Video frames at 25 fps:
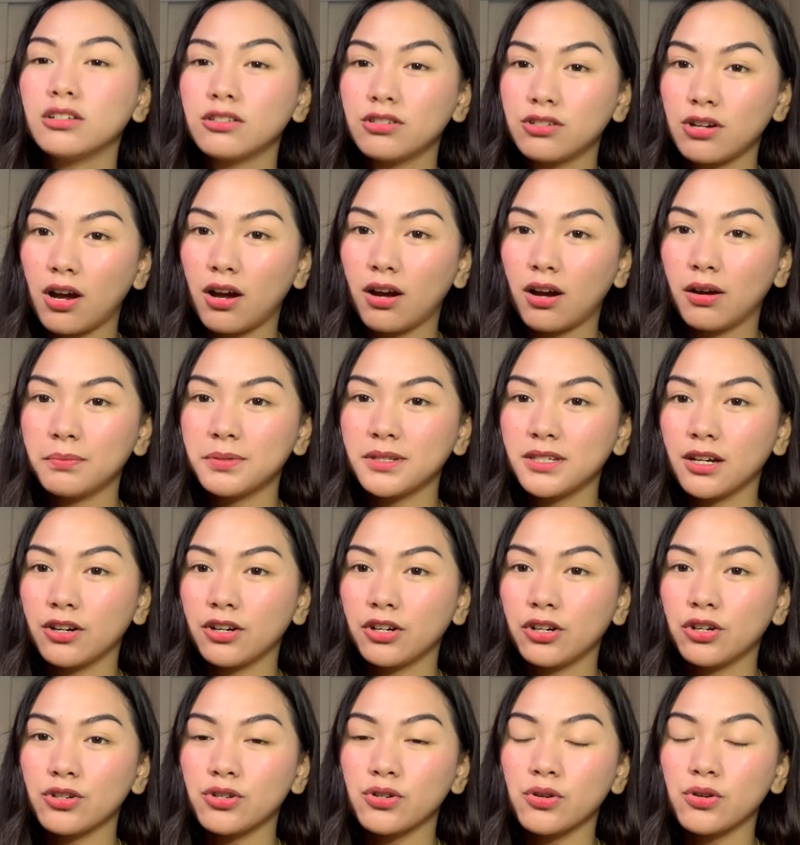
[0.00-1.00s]
jobs here
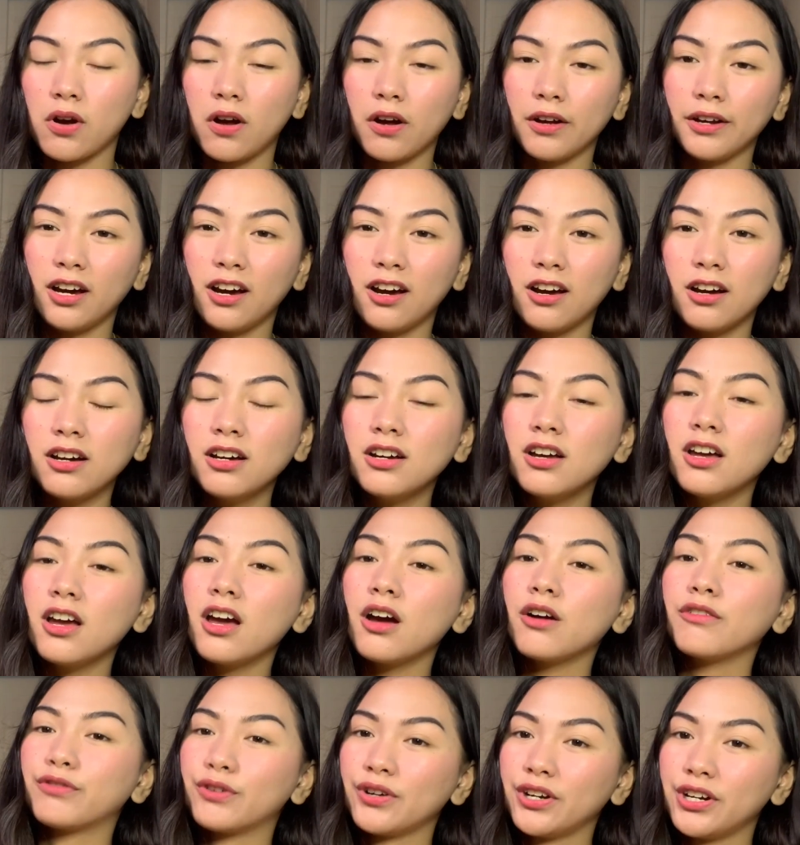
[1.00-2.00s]
in Australia
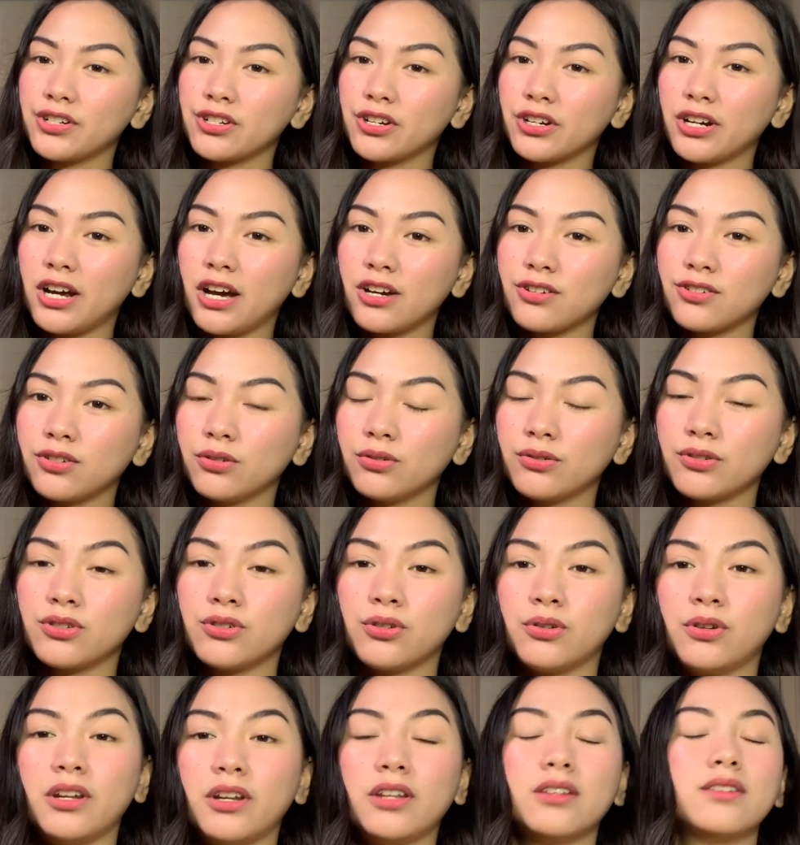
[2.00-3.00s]
for international
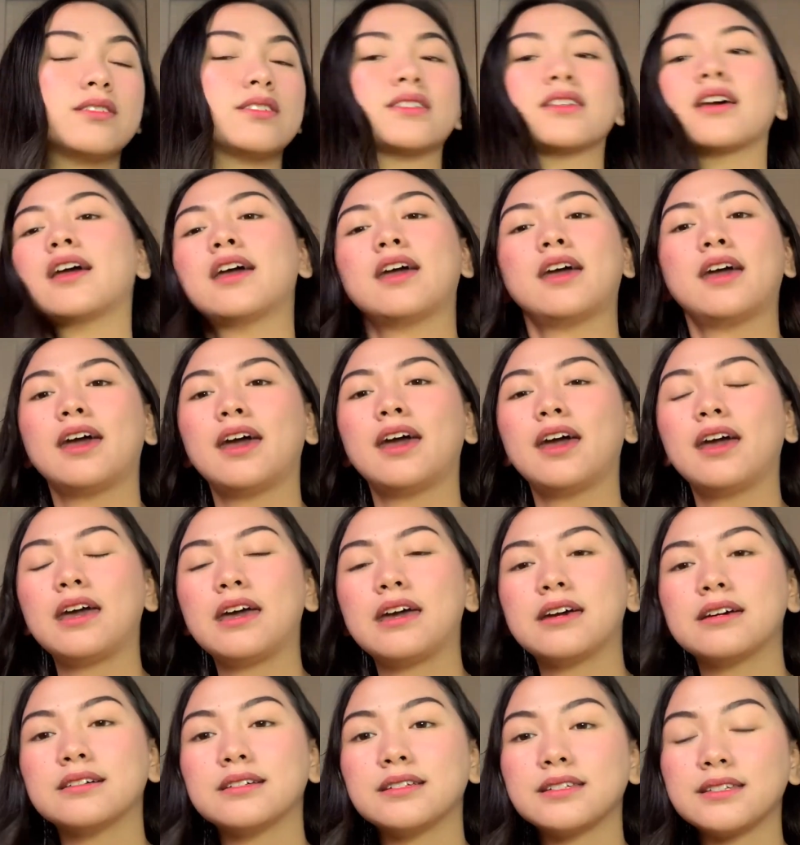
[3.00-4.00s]
students.
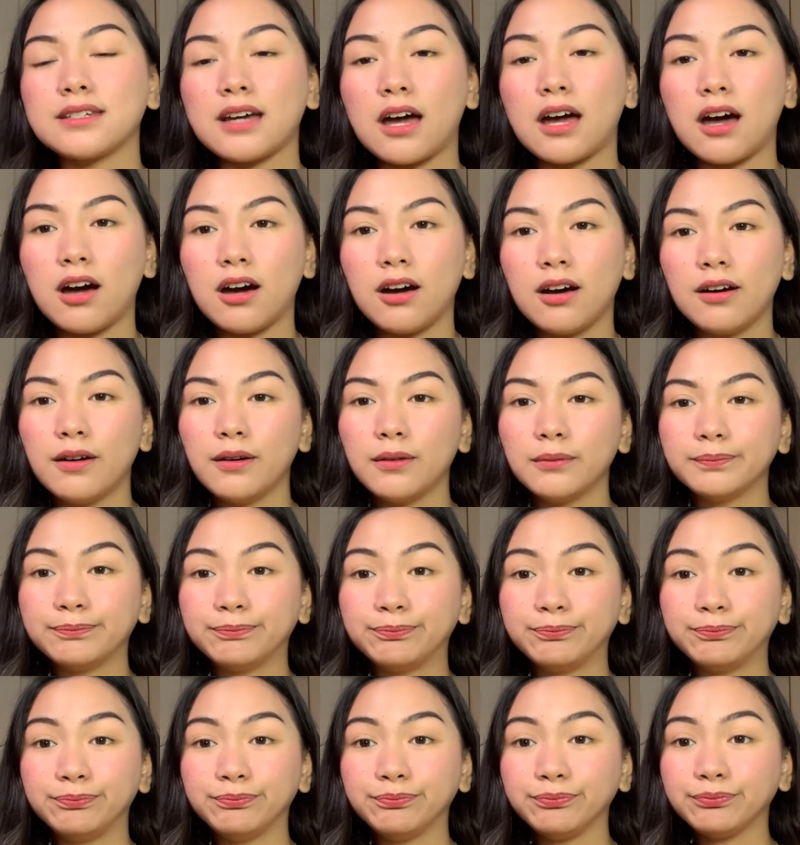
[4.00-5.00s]
And
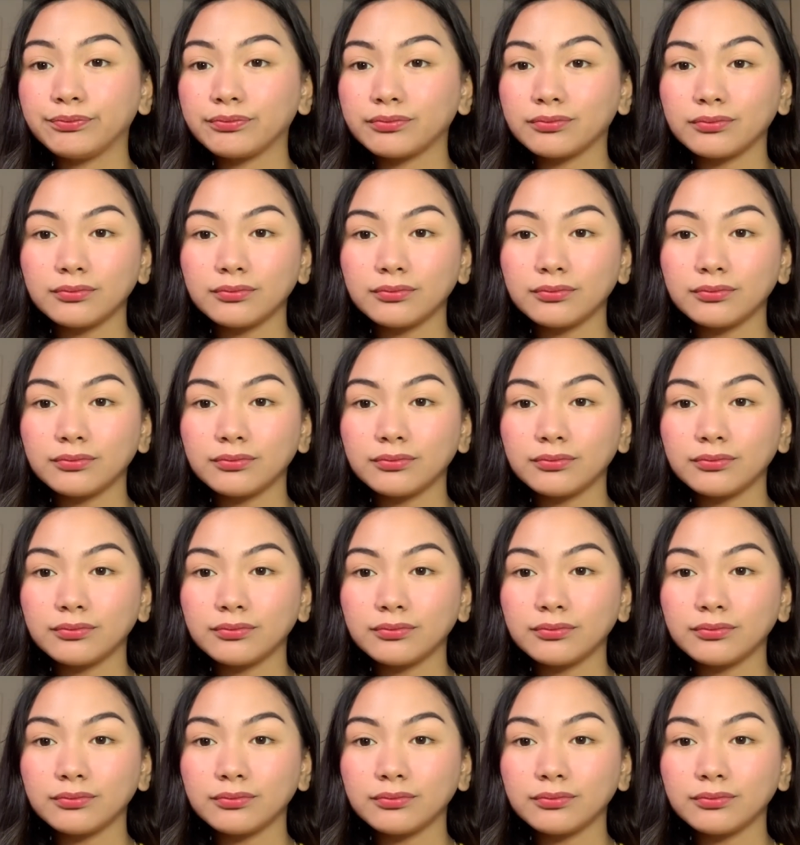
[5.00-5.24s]
um,